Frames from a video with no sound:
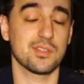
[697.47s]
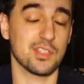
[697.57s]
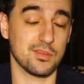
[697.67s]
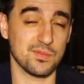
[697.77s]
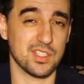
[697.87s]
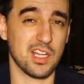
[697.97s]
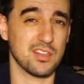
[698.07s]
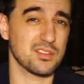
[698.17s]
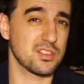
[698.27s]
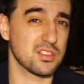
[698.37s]
So shout
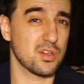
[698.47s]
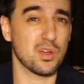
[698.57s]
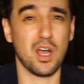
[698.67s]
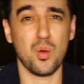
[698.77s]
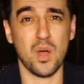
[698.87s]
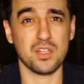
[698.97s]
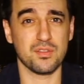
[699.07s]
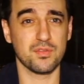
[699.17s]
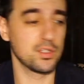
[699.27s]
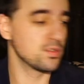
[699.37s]
out to SoCal Watch
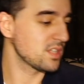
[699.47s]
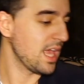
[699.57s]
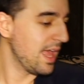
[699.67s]
Reviews.